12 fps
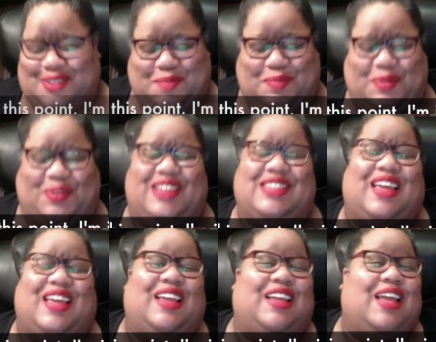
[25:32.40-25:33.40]
Pootie
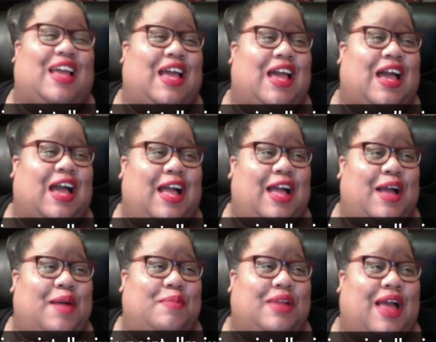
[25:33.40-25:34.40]
Tang.
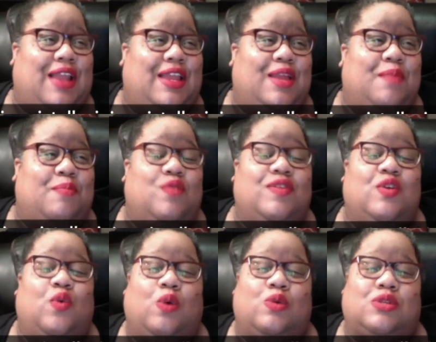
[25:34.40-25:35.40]
Um, but I need a movie
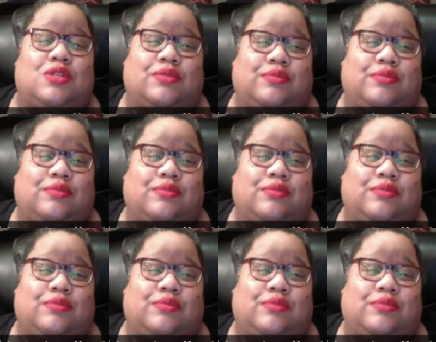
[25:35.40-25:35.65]
quote.